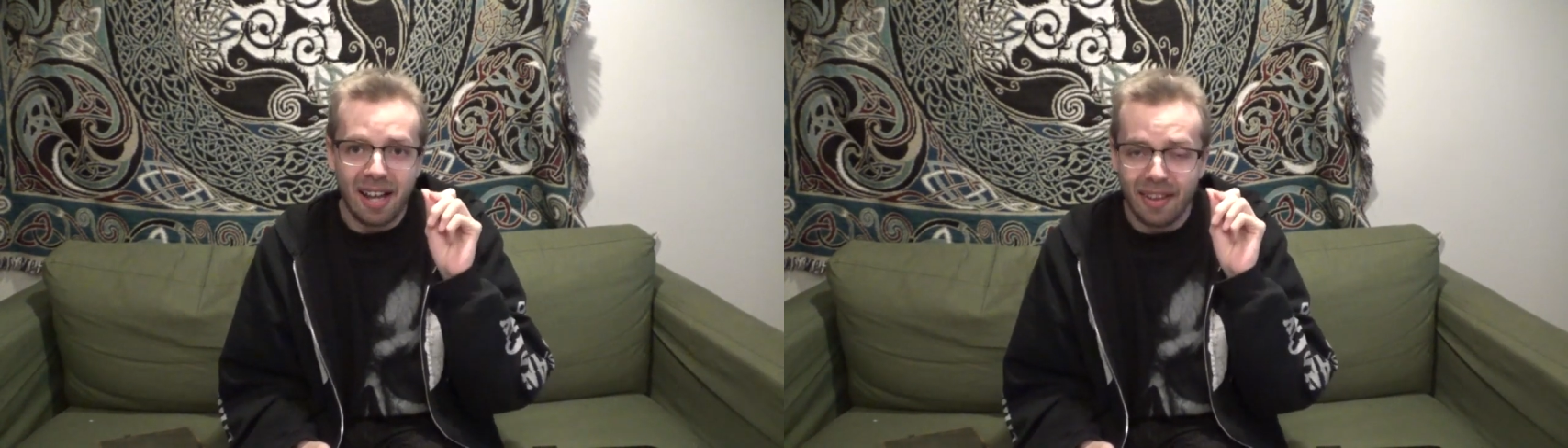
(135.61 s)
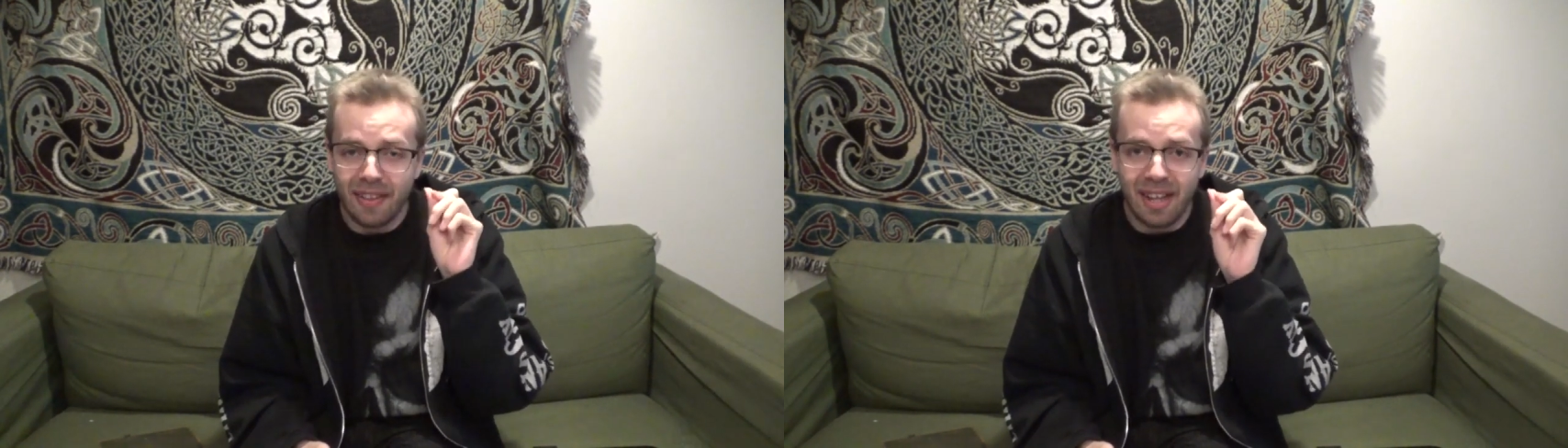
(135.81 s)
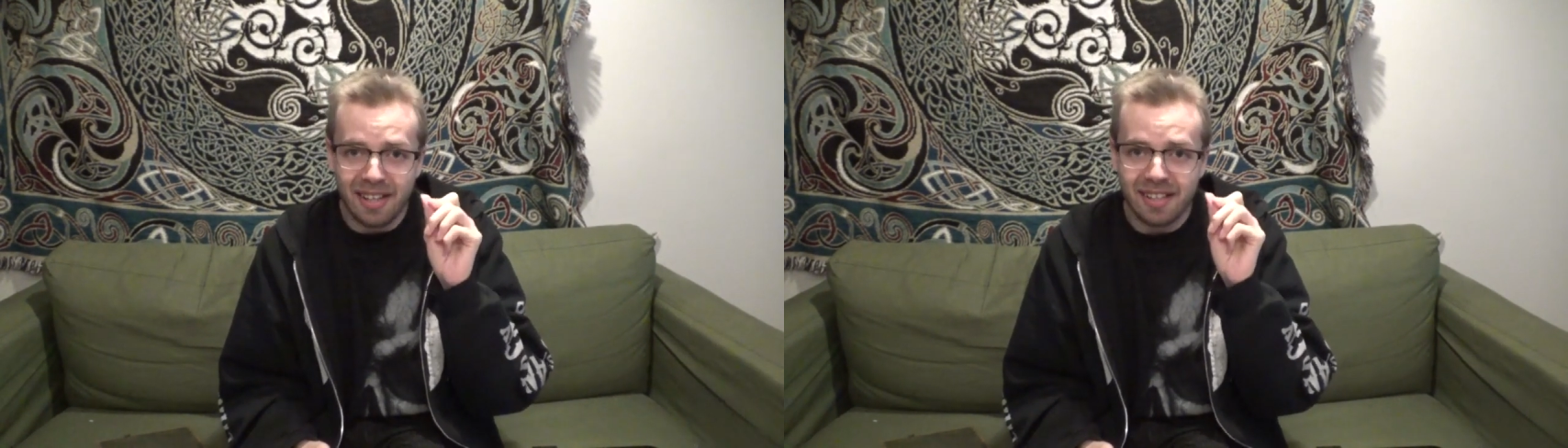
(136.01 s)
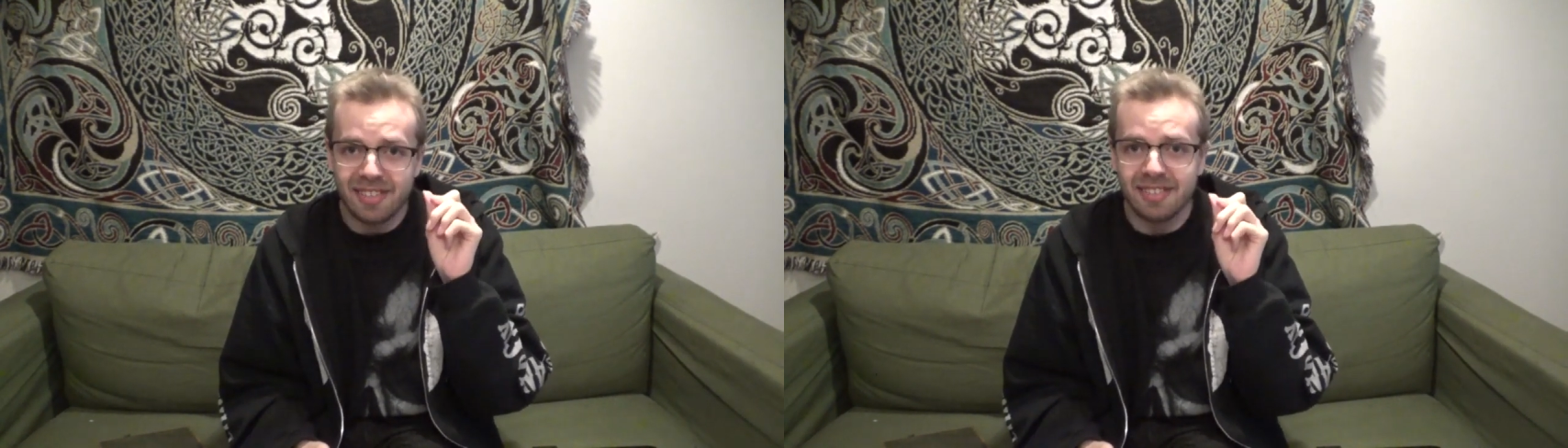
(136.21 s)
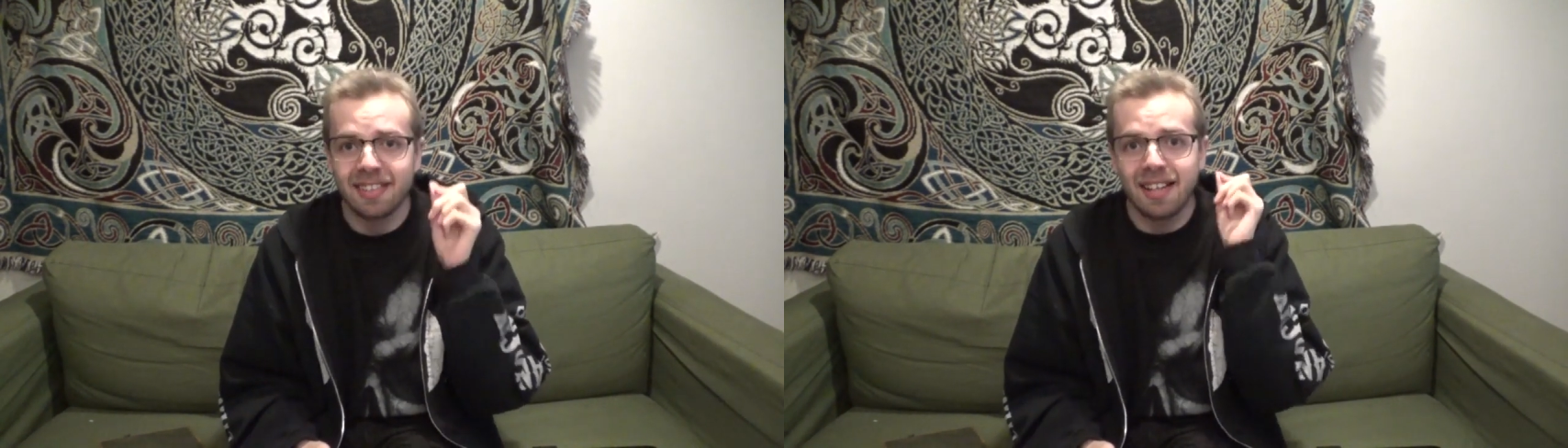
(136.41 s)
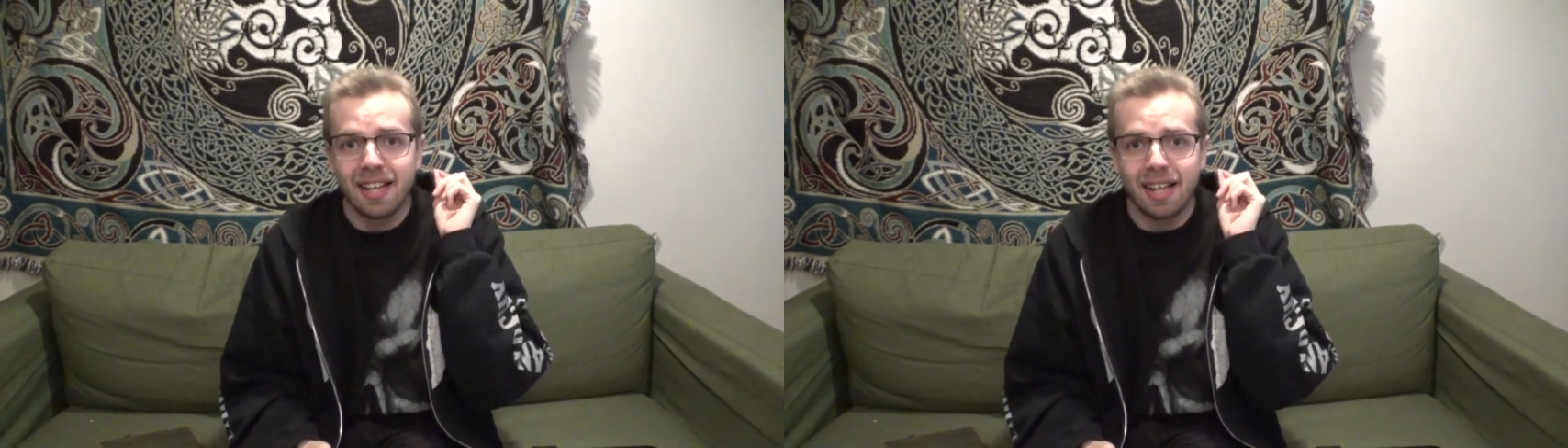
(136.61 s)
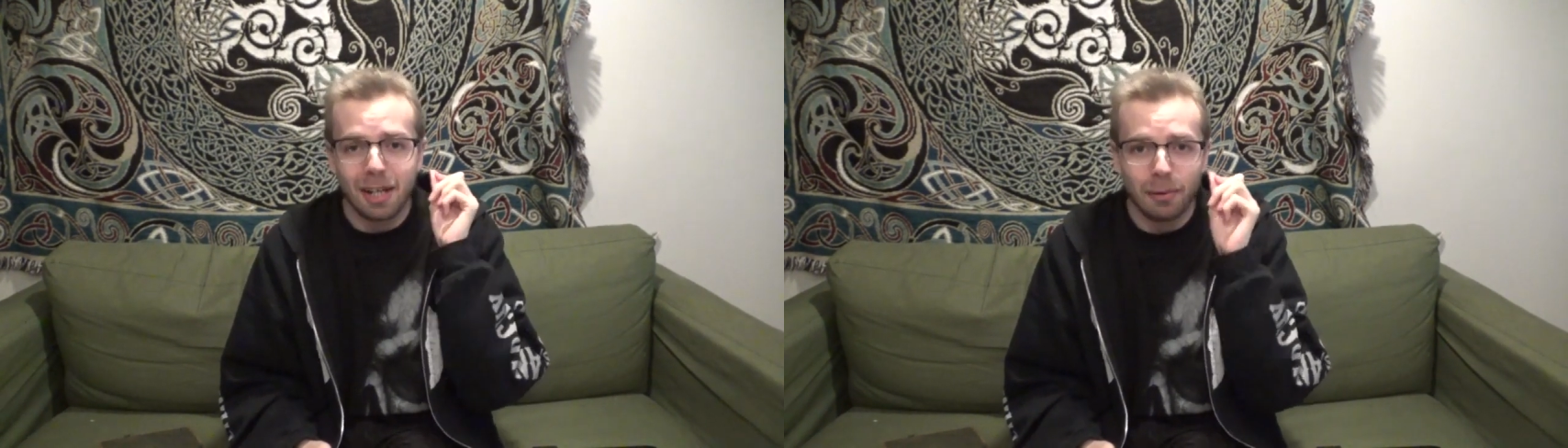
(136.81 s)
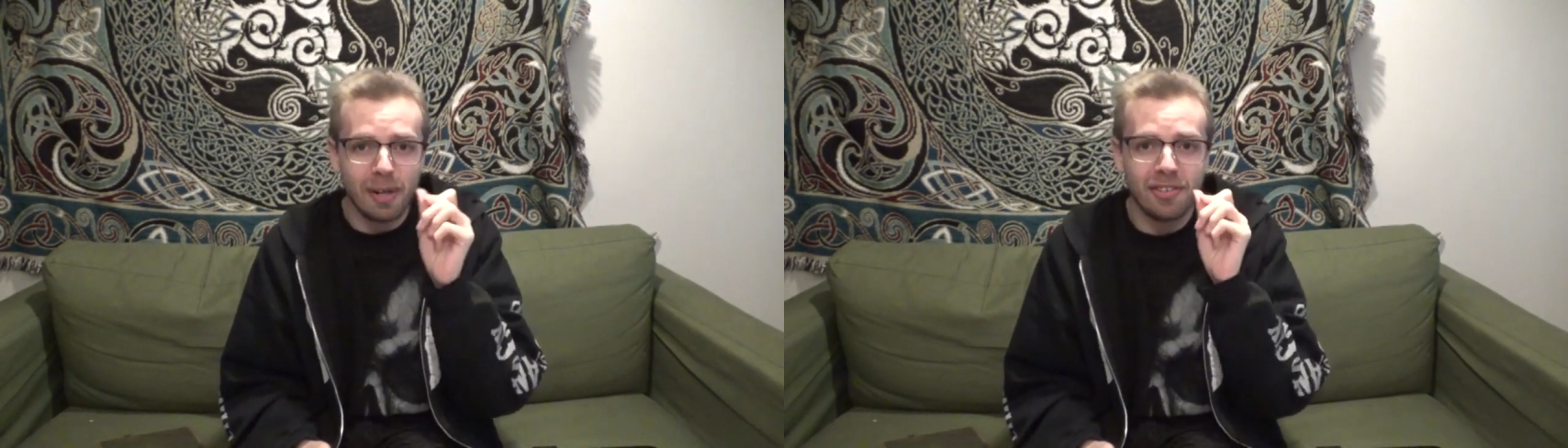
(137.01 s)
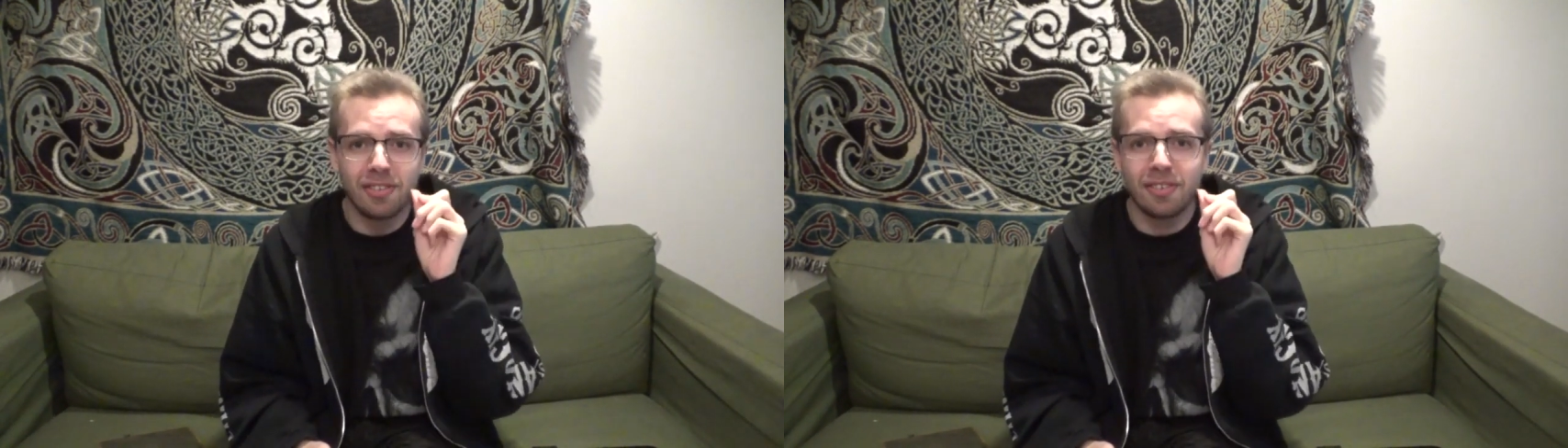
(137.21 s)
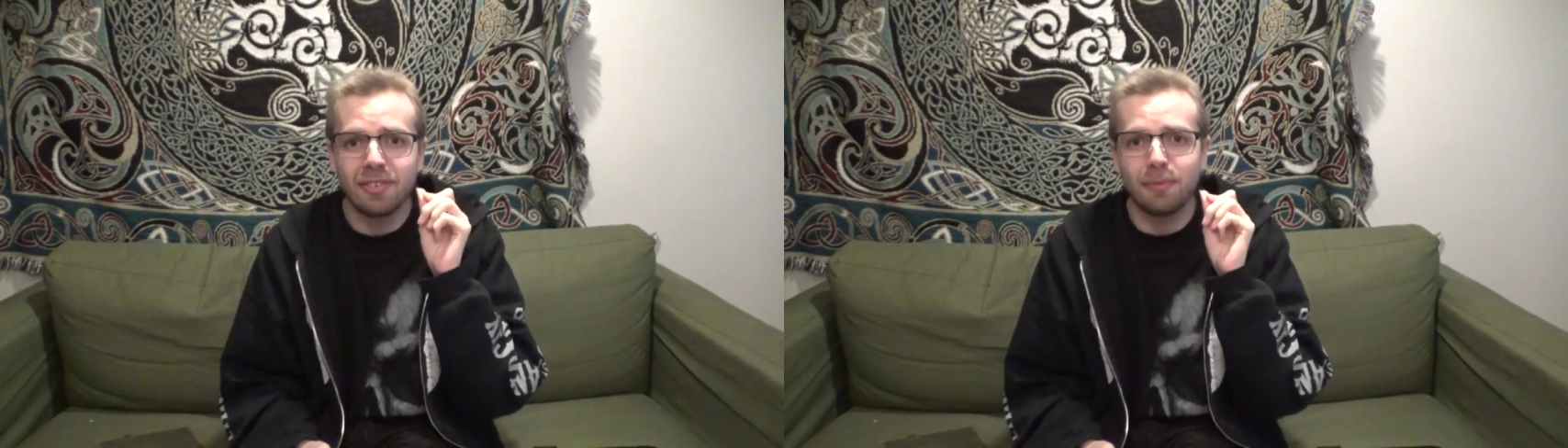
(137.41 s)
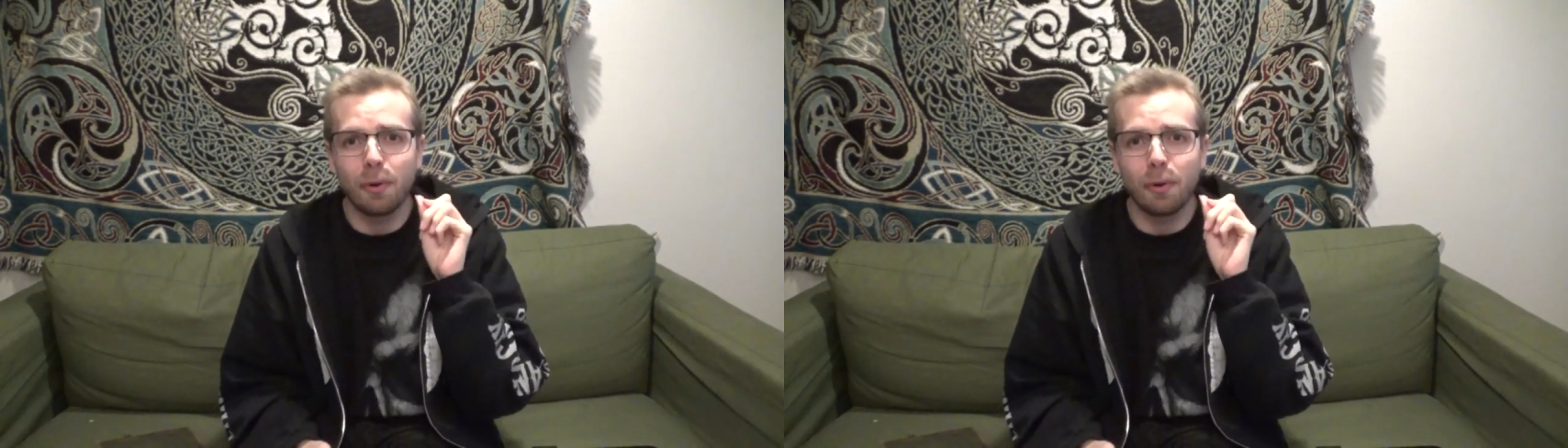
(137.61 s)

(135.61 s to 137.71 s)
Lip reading: And that is Quest